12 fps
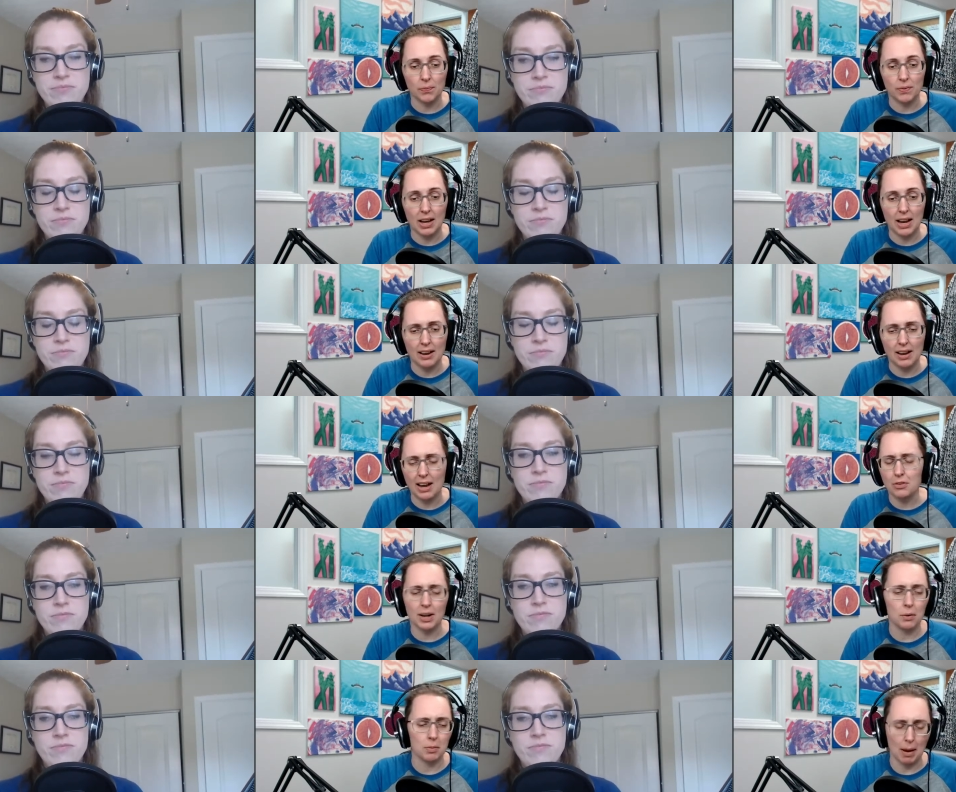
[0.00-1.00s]
Speaker 1: I, I
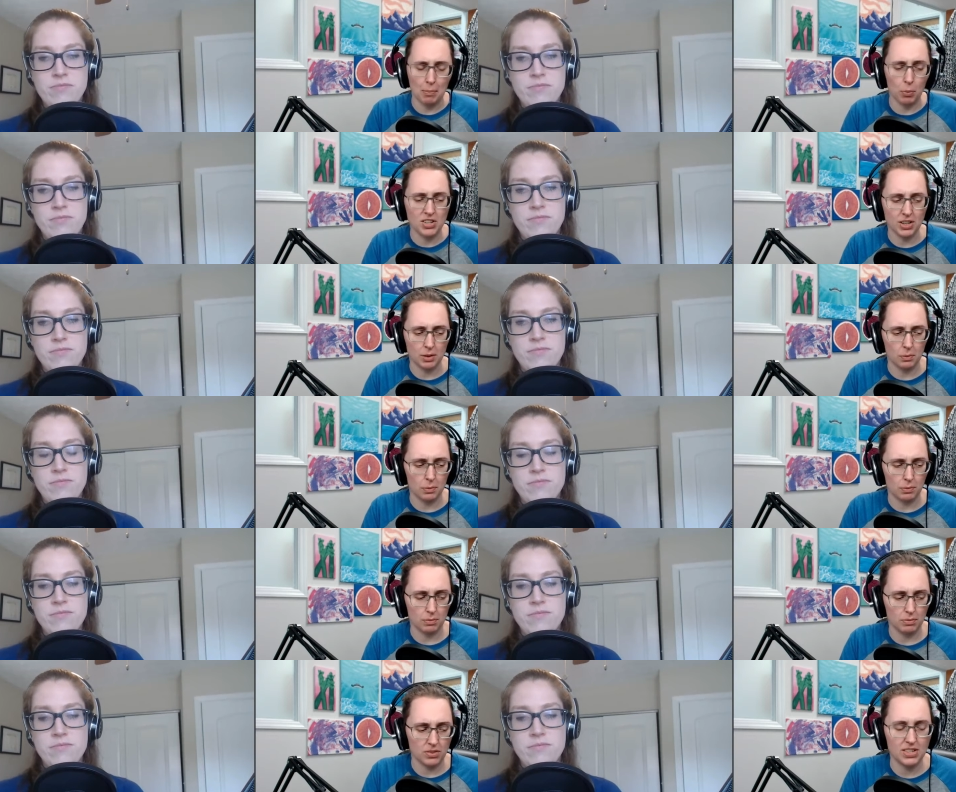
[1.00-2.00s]
forget what my point in
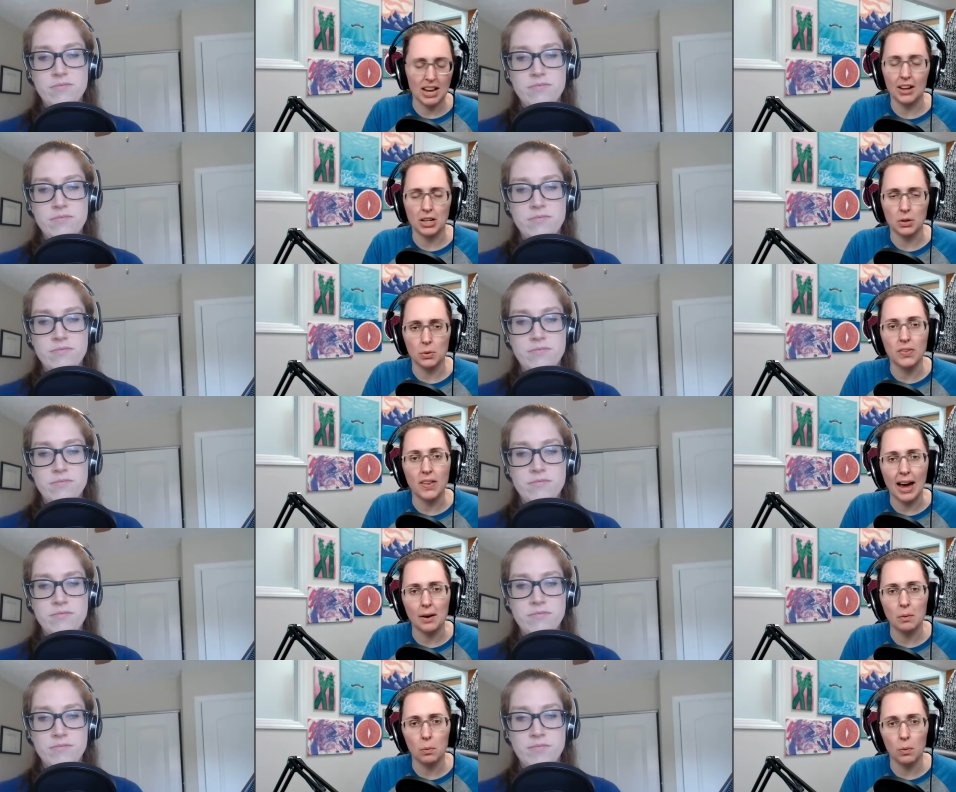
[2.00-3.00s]
tell you
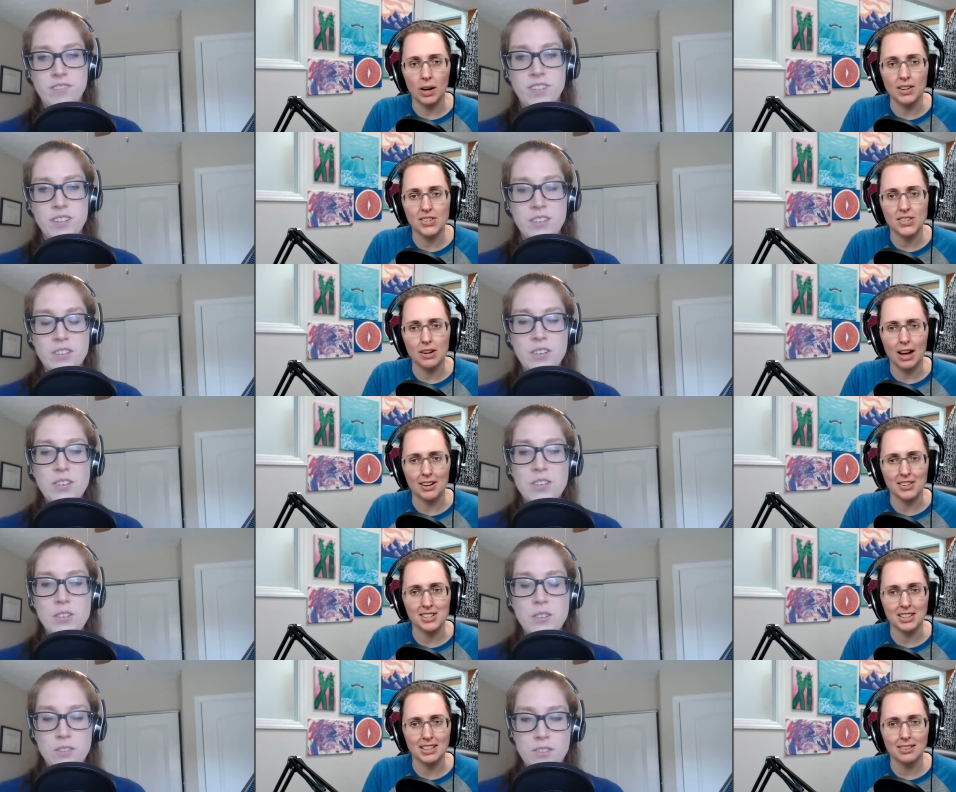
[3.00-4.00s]
that was
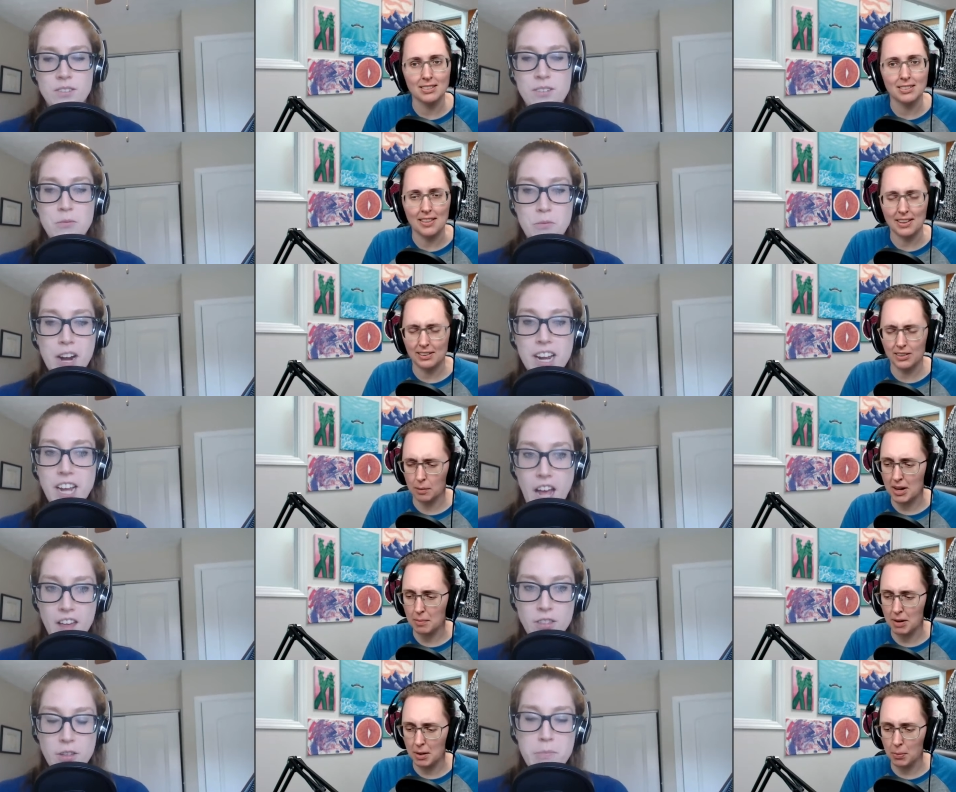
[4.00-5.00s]
honestly i think they're
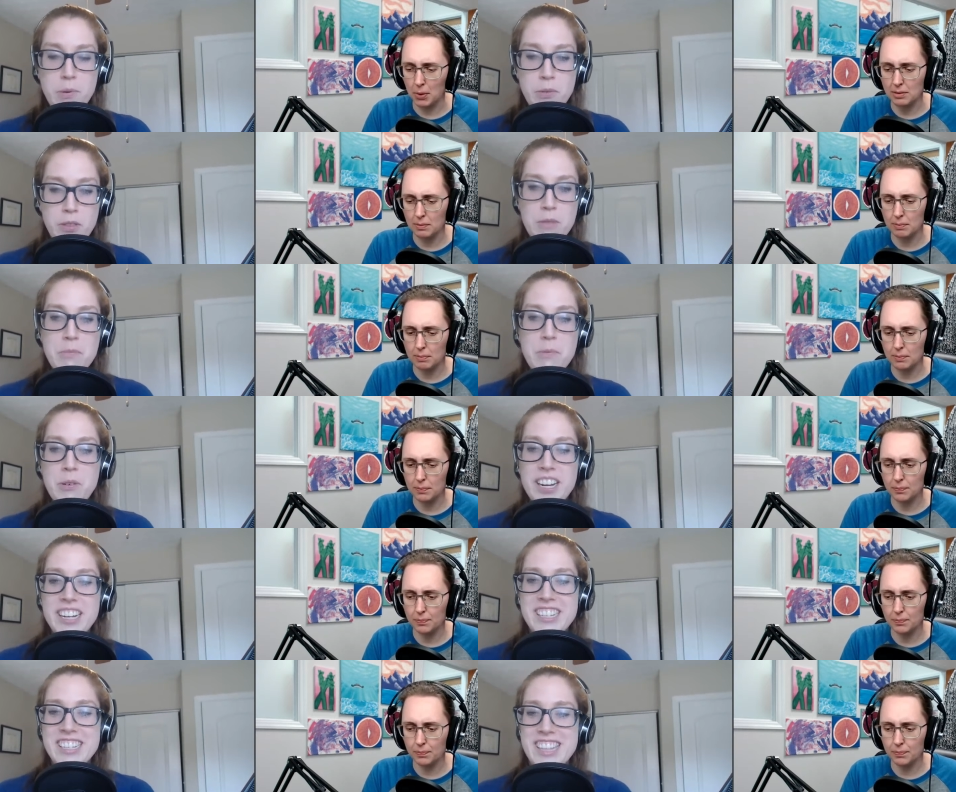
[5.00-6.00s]
right I, the,
Speaker 2: po- the
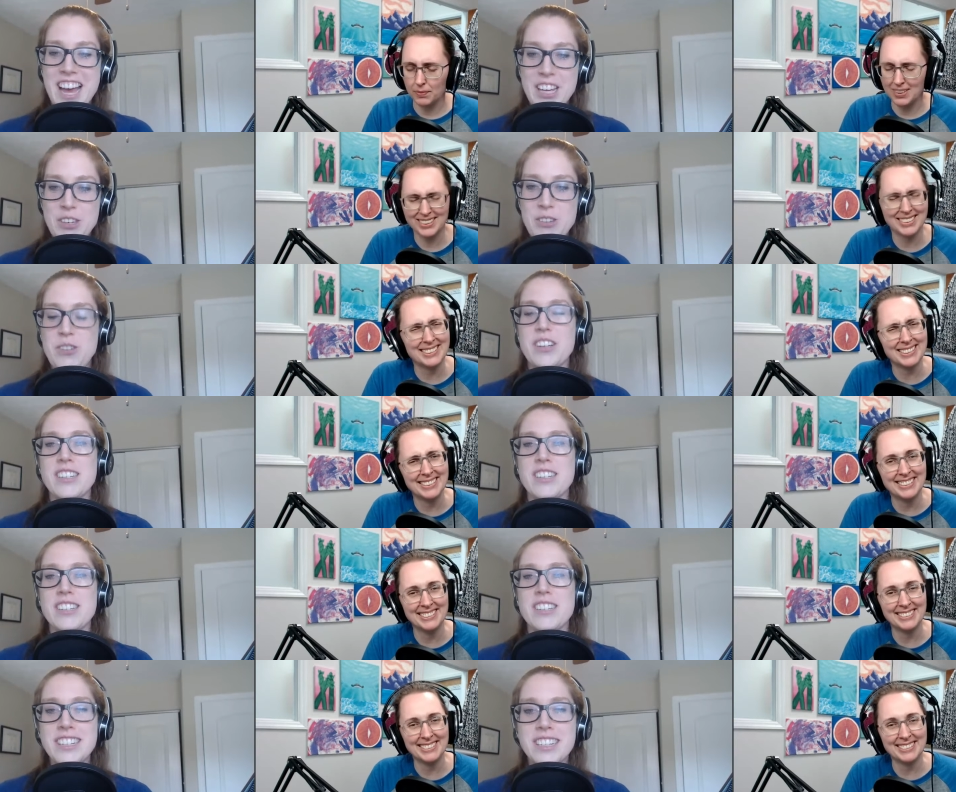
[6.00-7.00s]
point is that you
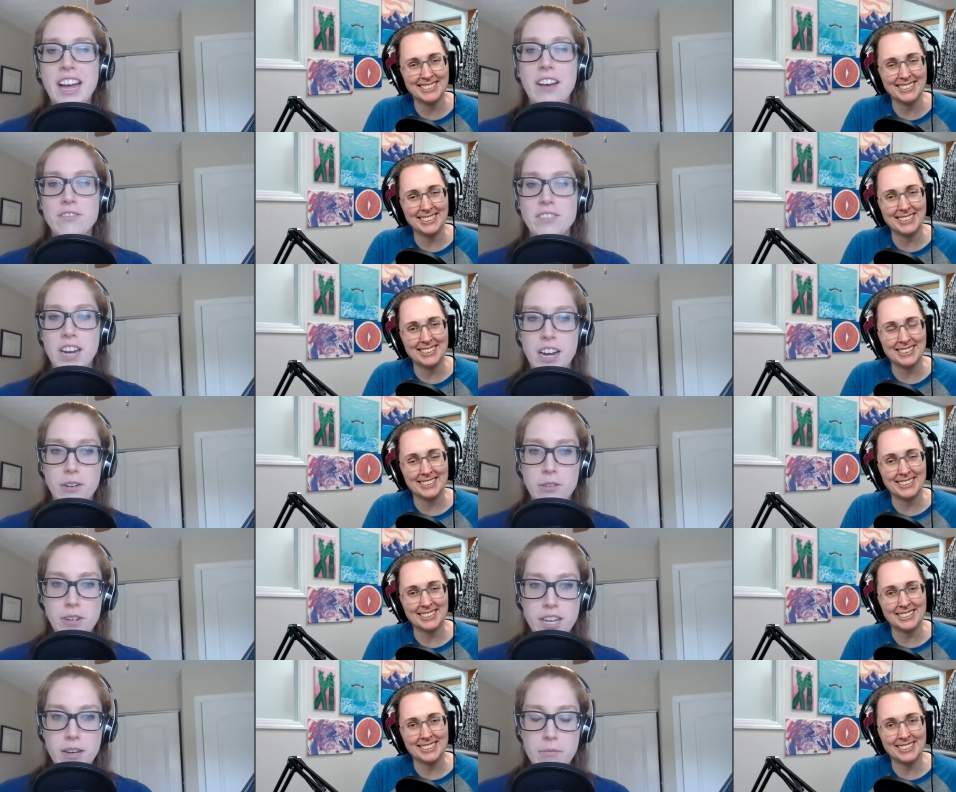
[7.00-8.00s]
can still have
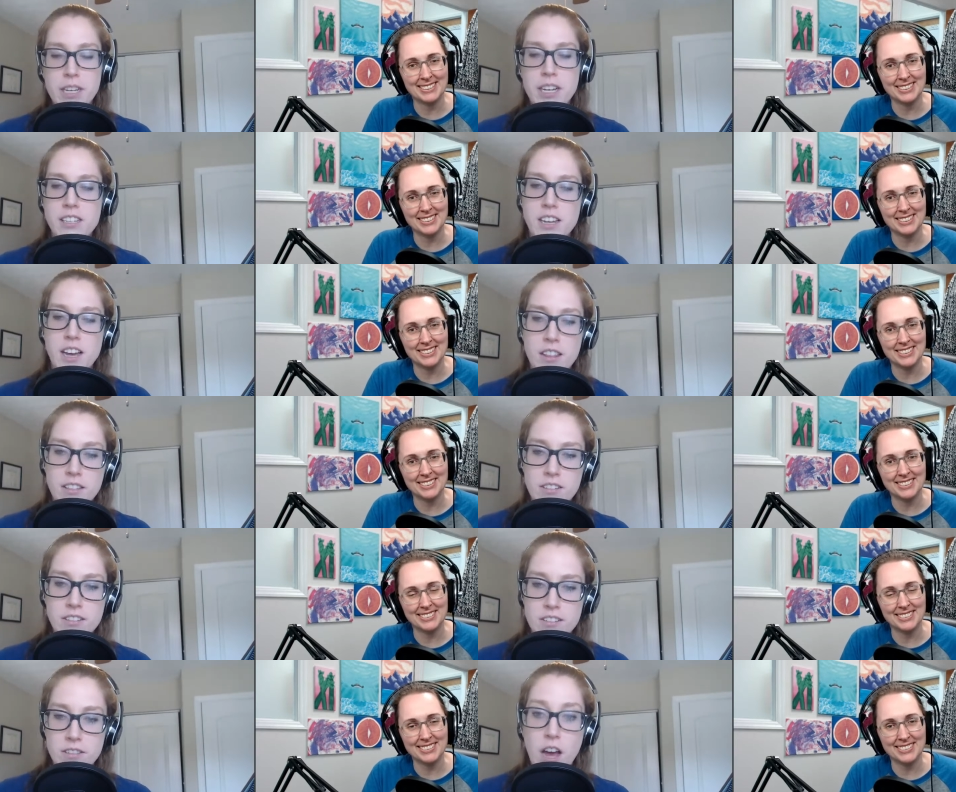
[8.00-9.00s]
diarrhea because
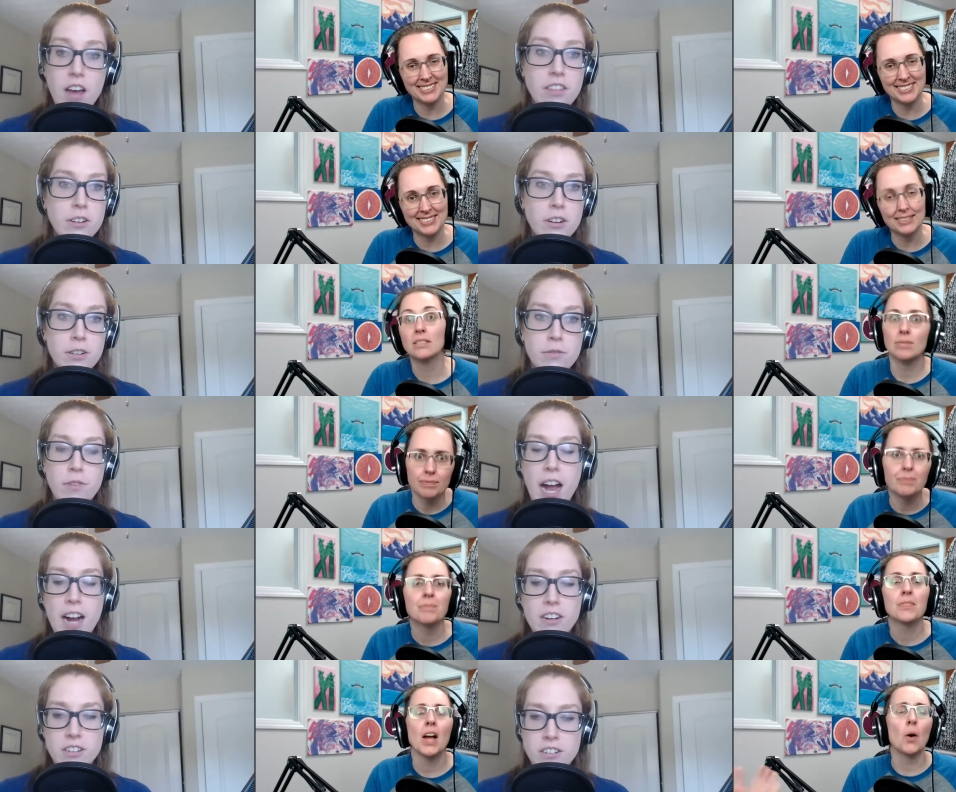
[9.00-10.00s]
other other
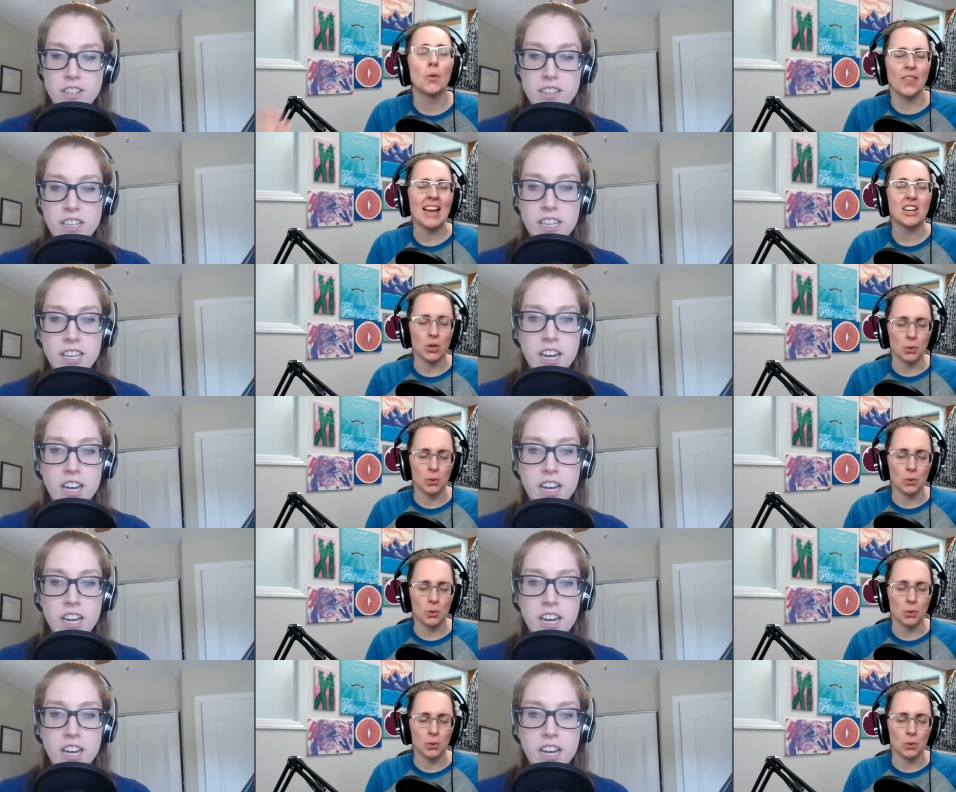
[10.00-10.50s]
factors oh, in you. the